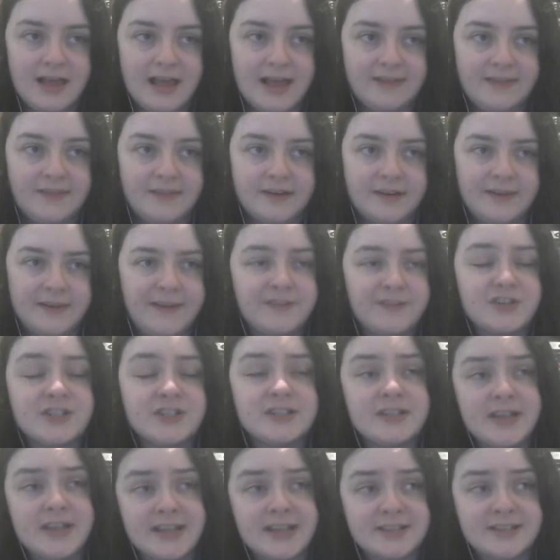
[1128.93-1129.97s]
and that if
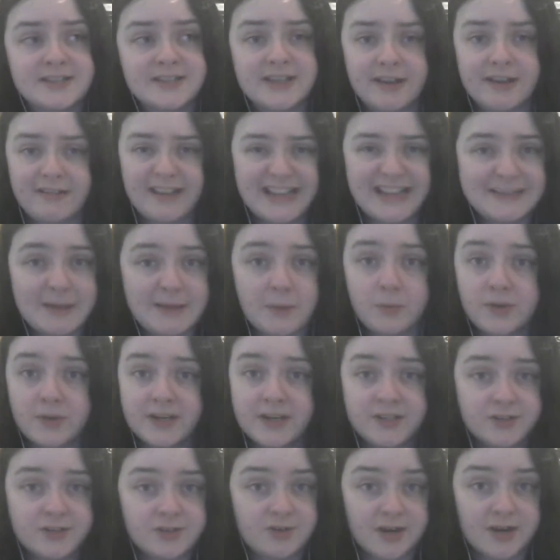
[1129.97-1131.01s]
she is serious about
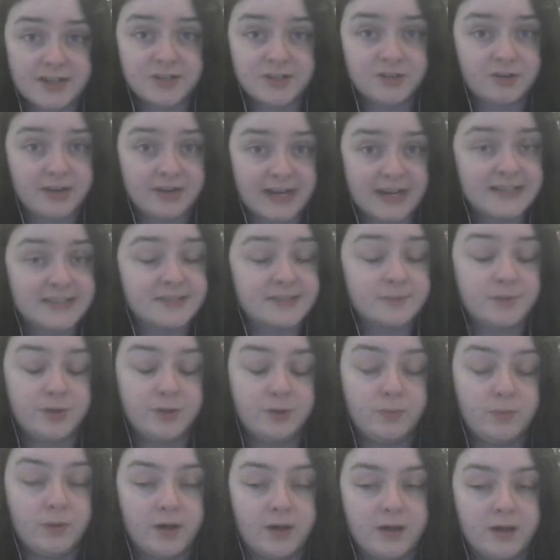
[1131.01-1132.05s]
wanting to try to create some
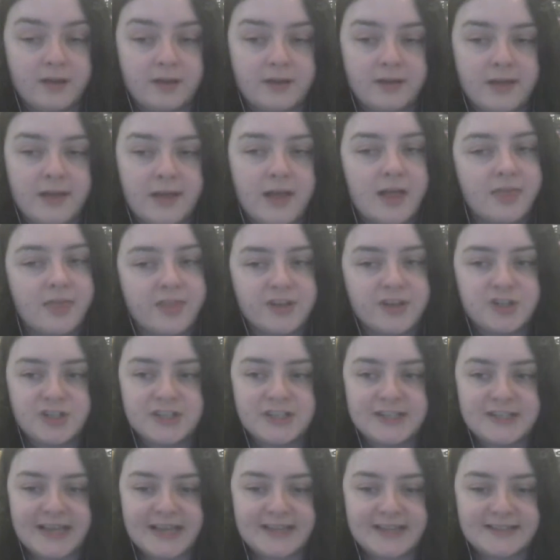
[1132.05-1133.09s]
new work, that
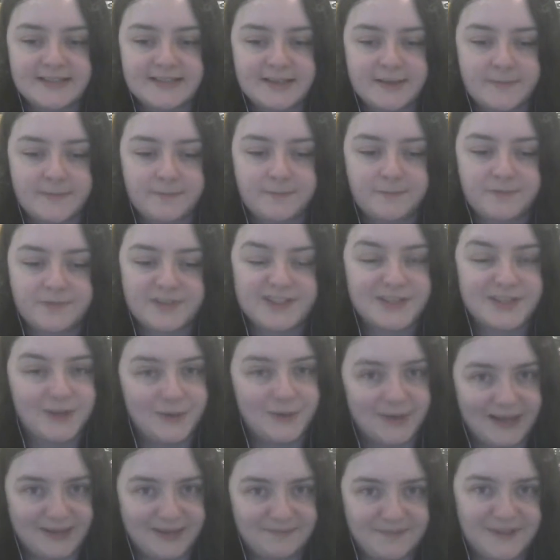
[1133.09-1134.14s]
she takes it
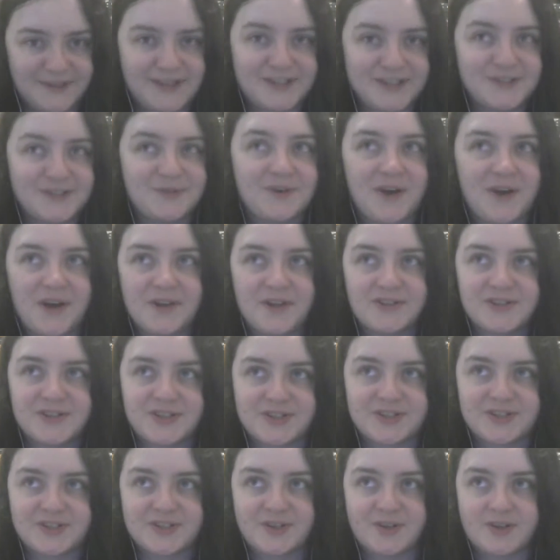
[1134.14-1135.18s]
slowly because you can't
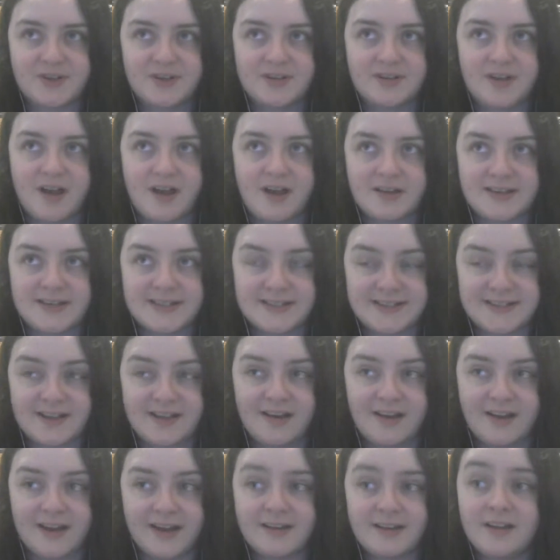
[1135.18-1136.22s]
just
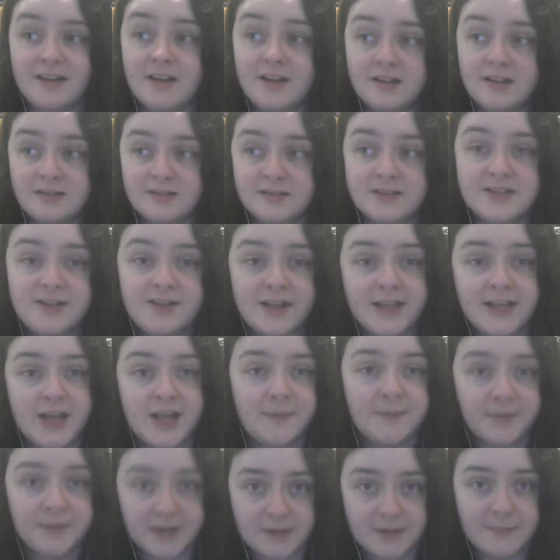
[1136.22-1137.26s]
decide, tonight
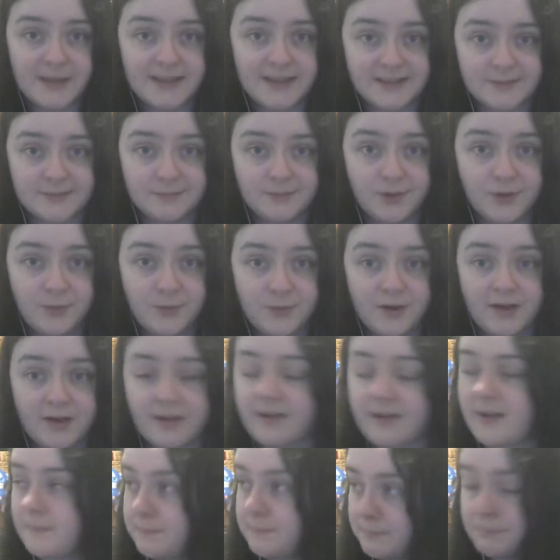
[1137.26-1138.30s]
I'm going to make some new
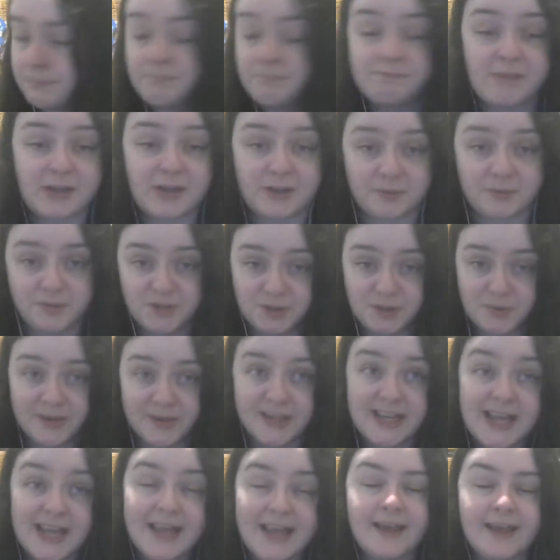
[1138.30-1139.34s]
work and go and do
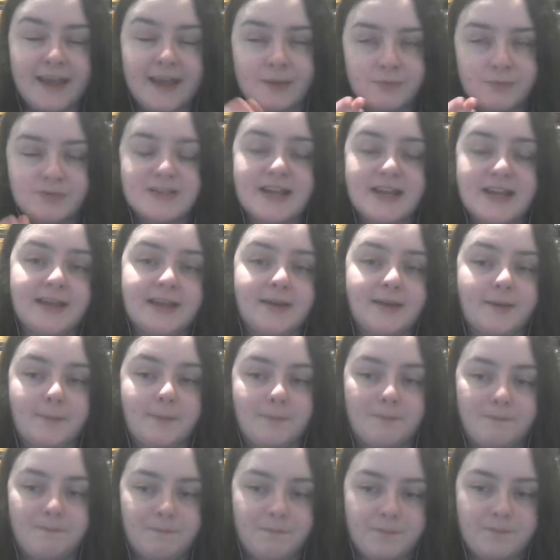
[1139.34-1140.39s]
it. It will take
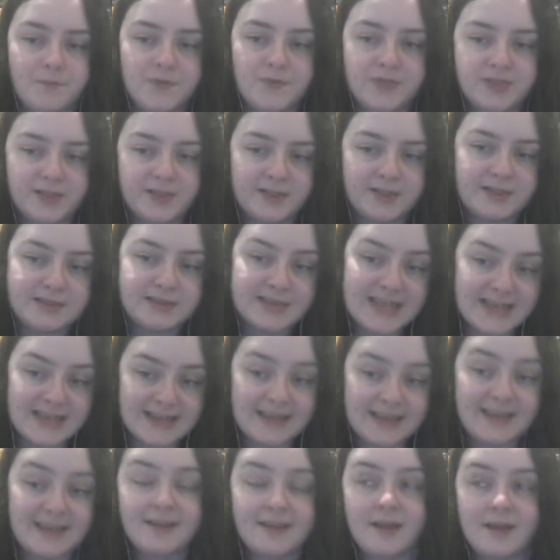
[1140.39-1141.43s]

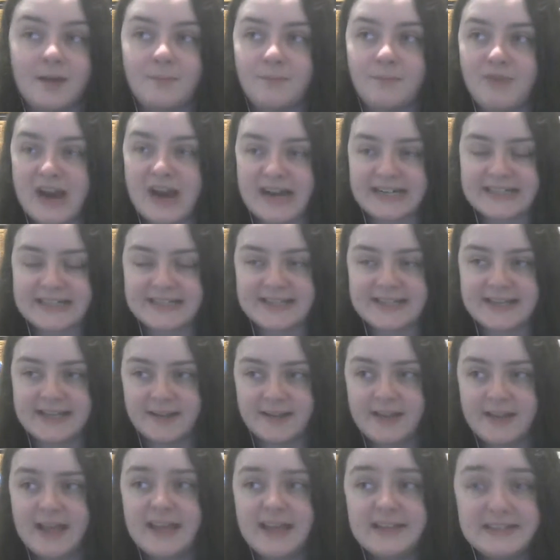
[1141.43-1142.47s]
thinking and
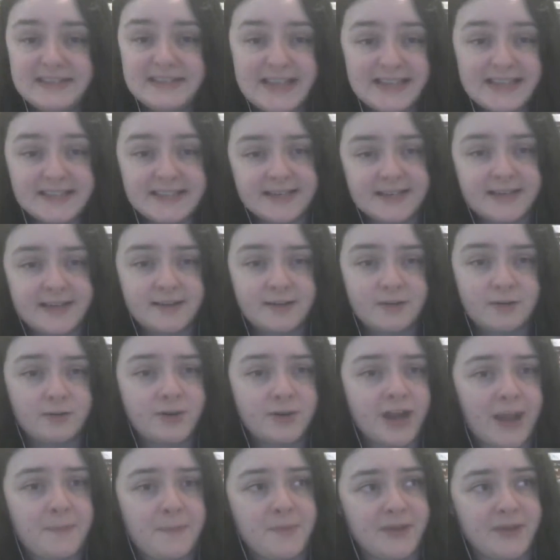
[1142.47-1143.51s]
practicing, testing, Or oh,
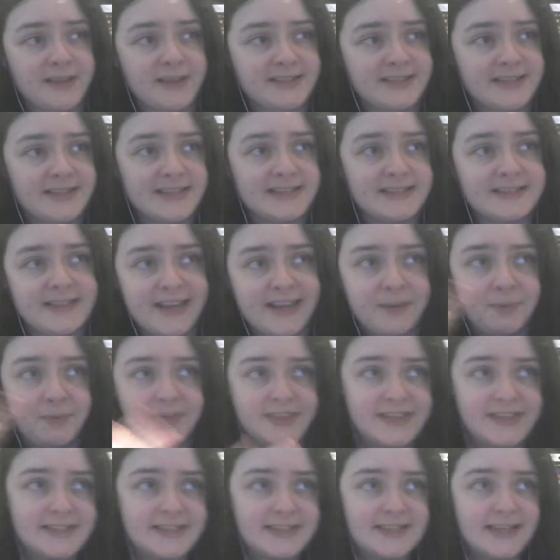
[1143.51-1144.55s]
could I mix this seed
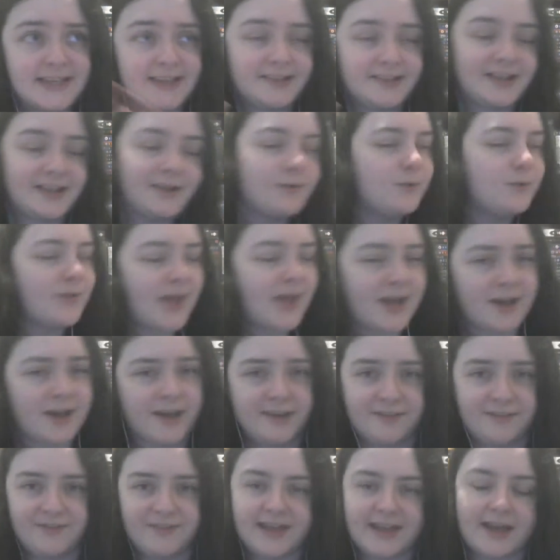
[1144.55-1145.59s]
with this seed, like all that
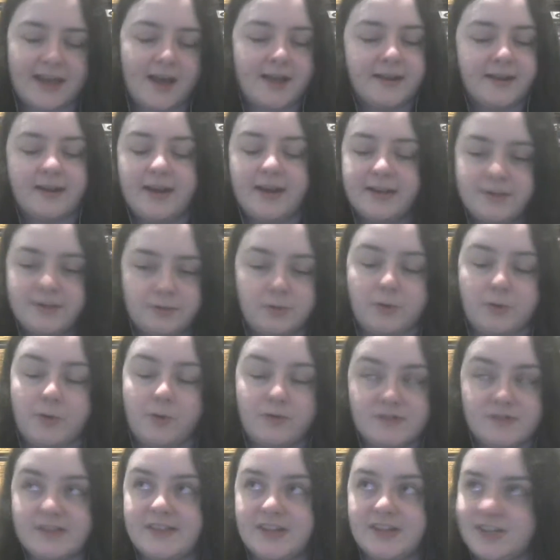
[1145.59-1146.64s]
kind of thing. I, I don't know
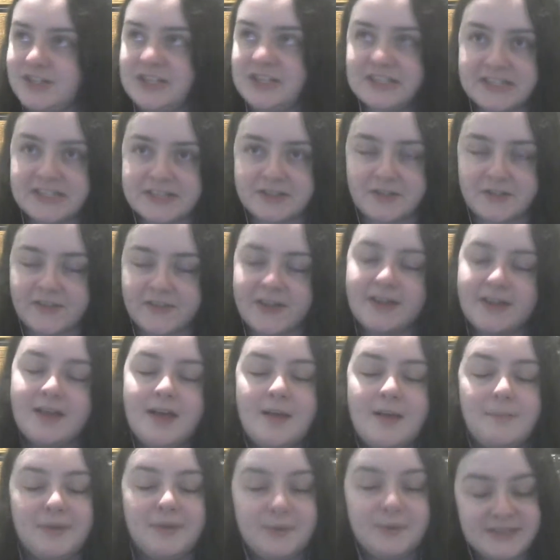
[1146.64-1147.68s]
the logistics of
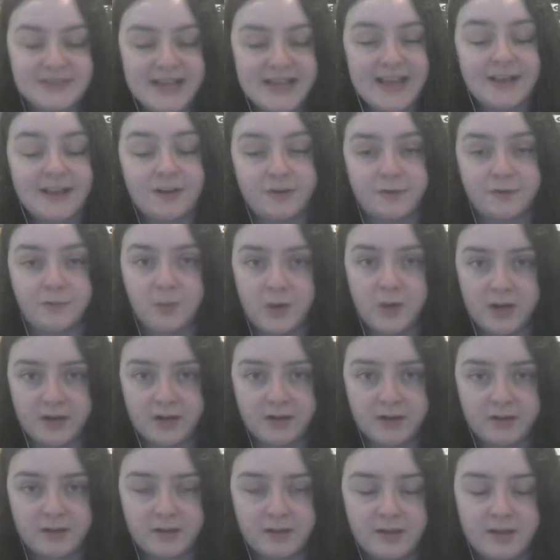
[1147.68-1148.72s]
it, but it would take a lot of
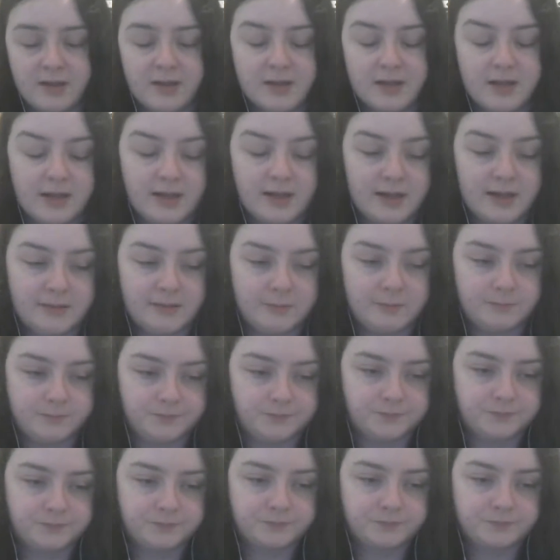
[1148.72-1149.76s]
work.
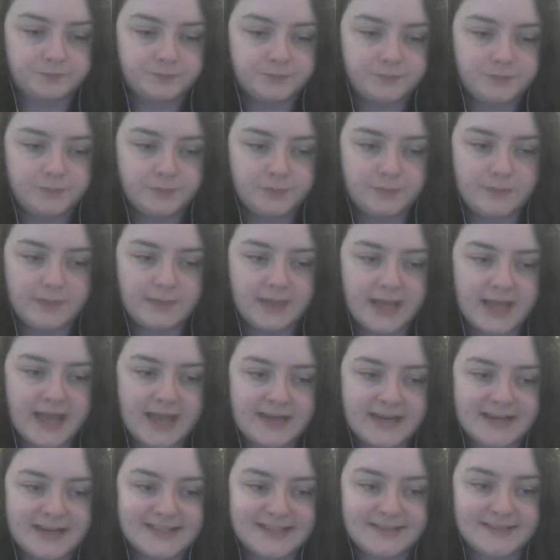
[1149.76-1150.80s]
Um,
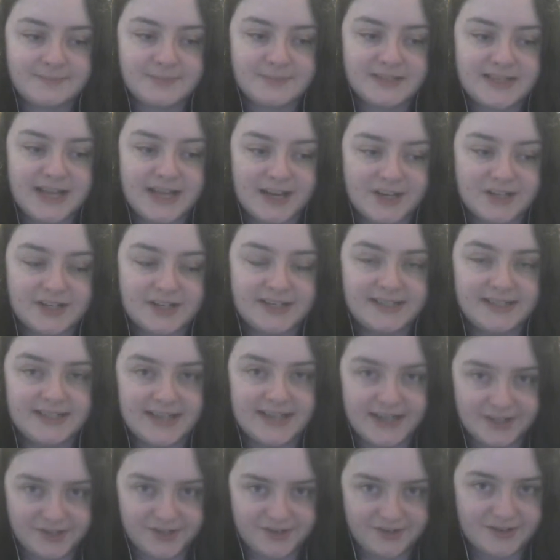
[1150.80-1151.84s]
and it is potentially
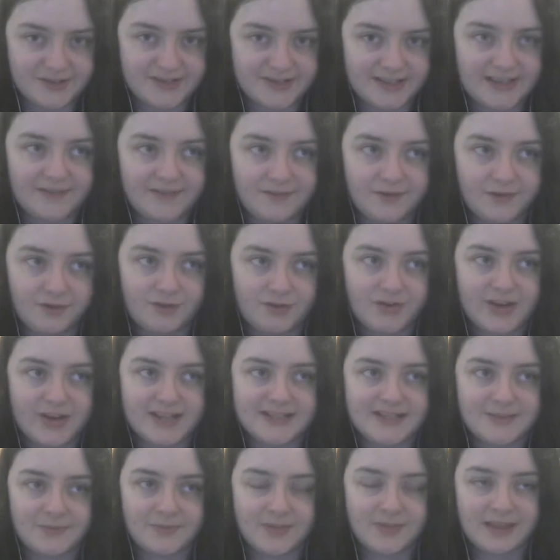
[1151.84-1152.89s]
dangerous if you
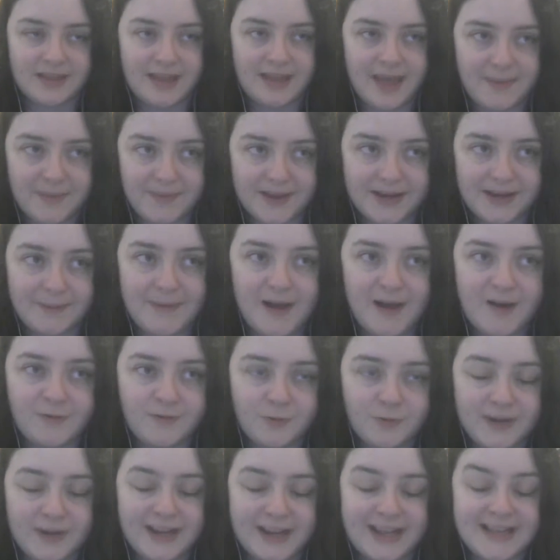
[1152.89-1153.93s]
create something epically
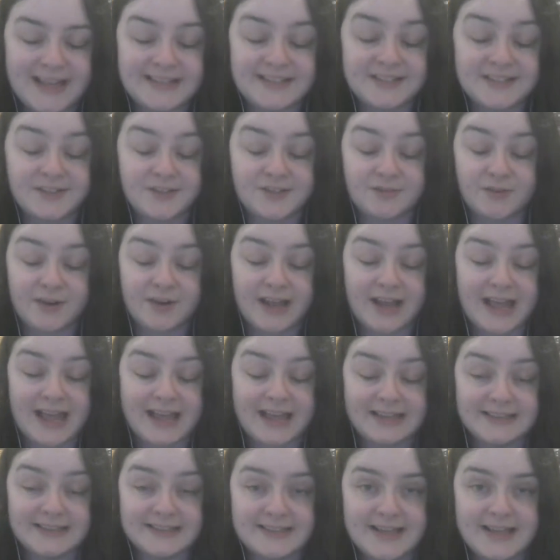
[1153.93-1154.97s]
powerful when it gets into the wrong
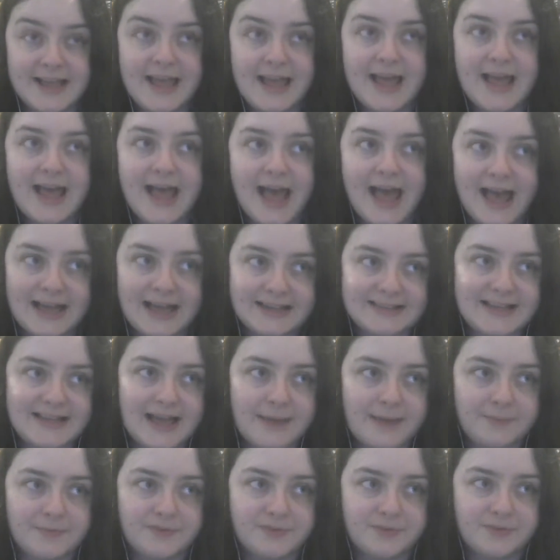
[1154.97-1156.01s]
hands, as
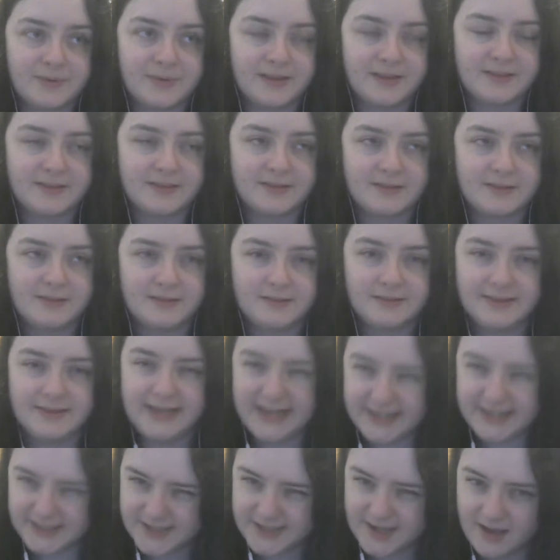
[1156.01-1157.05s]
happened with
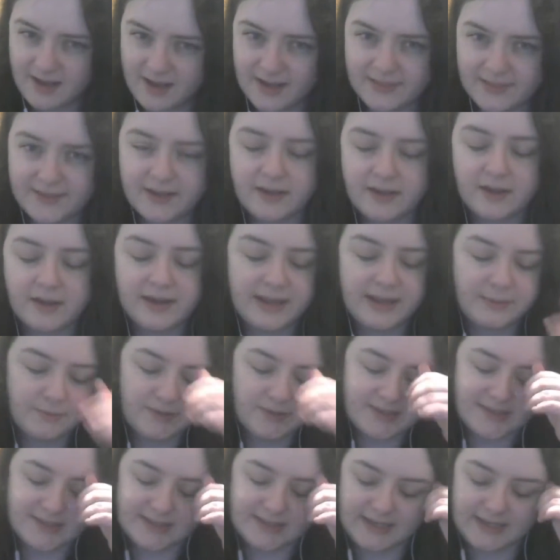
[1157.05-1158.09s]
Nicte. I think her name
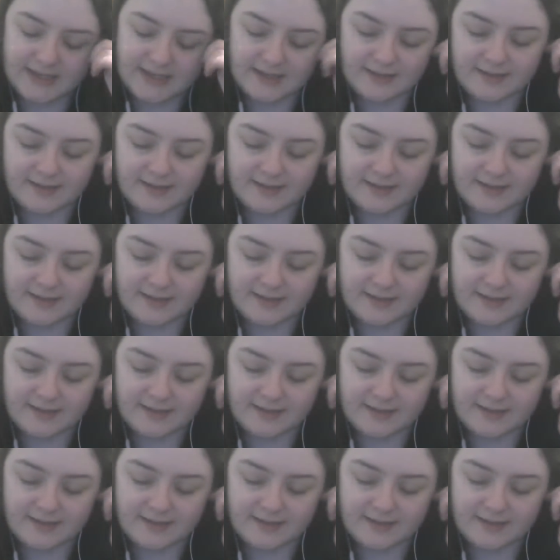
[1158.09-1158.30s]
was,